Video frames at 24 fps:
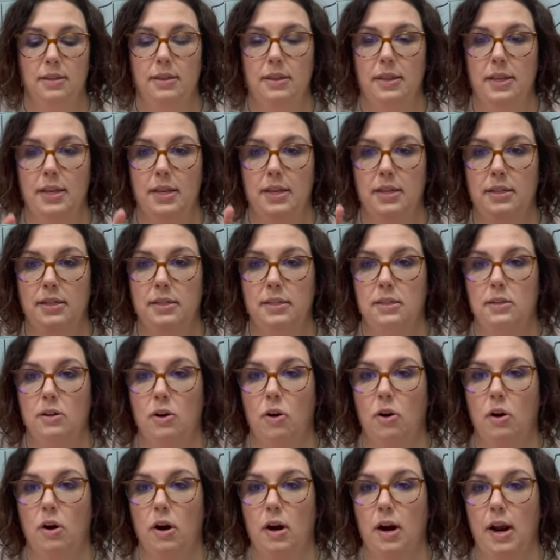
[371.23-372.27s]
these
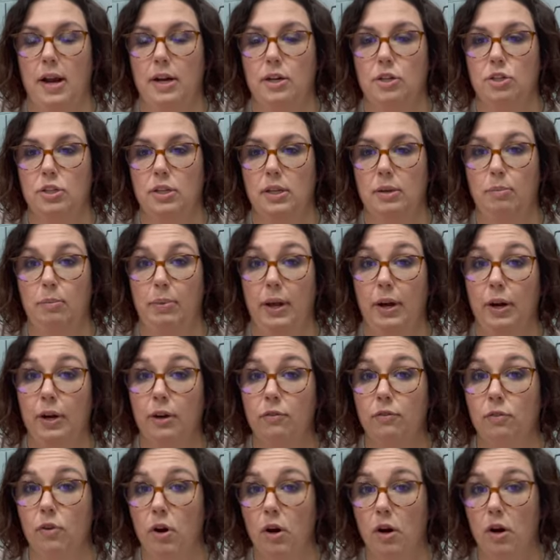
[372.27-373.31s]
are actually better
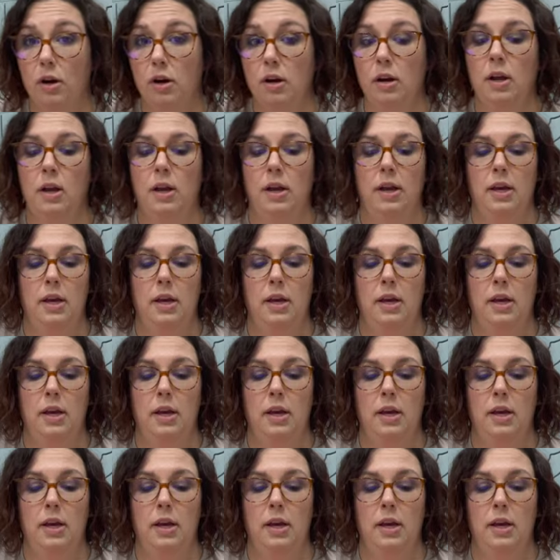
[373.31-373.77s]
for her.